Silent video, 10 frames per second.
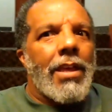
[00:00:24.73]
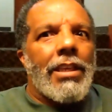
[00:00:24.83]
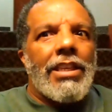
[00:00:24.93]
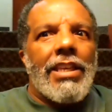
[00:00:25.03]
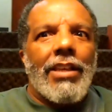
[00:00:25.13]

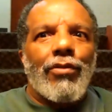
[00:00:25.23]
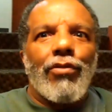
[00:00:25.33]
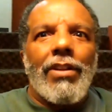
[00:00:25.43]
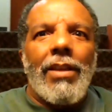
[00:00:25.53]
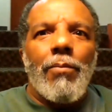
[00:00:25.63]

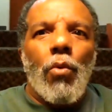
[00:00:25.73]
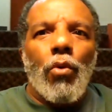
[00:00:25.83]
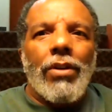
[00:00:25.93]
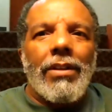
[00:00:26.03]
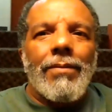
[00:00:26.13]
Yesterday
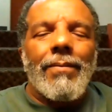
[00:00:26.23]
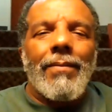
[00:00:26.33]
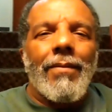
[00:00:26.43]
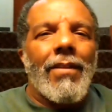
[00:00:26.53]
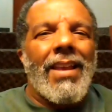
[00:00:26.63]
morning,
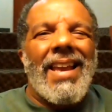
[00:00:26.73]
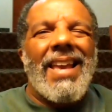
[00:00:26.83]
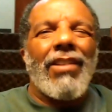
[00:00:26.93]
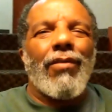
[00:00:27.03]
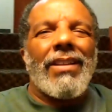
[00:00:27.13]

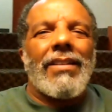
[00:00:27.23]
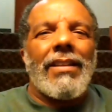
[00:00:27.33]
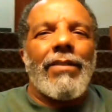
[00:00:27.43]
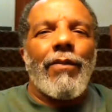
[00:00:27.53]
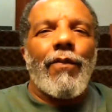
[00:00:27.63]

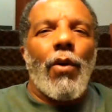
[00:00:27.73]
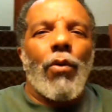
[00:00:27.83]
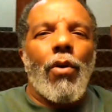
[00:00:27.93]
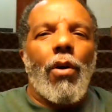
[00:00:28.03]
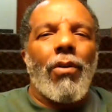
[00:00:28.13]
interesting
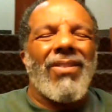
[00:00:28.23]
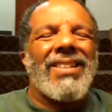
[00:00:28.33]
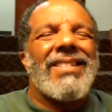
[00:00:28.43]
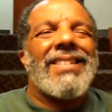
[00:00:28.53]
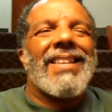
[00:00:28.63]
phone call,
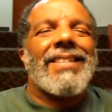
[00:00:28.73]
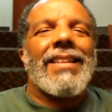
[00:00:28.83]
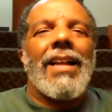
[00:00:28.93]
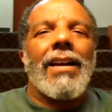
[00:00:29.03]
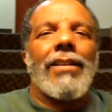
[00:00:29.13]
6
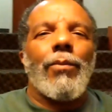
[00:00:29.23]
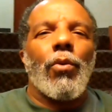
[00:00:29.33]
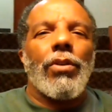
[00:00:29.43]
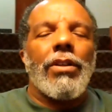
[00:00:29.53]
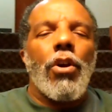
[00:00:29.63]
o'clock in the
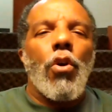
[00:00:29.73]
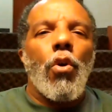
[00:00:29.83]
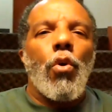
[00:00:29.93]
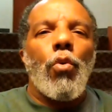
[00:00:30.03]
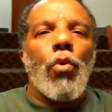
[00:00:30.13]
morning.
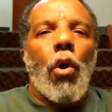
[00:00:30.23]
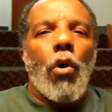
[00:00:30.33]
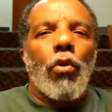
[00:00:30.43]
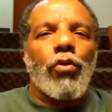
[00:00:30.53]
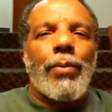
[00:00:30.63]
Who
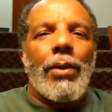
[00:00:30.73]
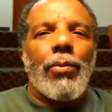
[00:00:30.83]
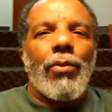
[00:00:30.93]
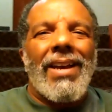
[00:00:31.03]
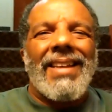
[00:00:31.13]
calls
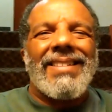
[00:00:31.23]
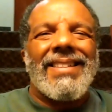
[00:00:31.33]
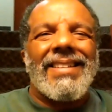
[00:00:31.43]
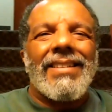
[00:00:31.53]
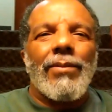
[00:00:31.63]
people at
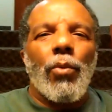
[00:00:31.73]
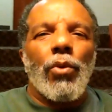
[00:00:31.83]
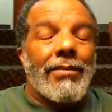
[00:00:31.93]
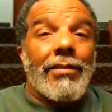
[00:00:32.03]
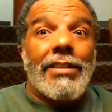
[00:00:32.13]
6 in the
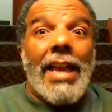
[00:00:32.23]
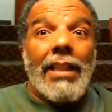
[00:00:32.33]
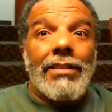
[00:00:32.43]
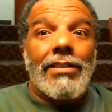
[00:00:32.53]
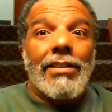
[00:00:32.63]
morning?
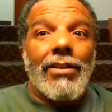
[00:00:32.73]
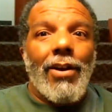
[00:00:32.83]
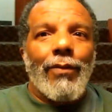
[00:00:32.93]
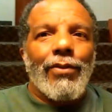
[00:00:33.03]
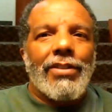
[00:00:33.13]
Challenging
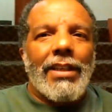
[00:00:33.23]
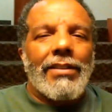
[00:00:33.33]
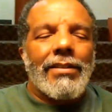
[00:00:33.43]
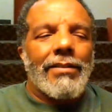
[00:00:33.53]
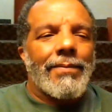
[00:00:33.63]

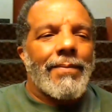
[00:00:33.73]
conversation.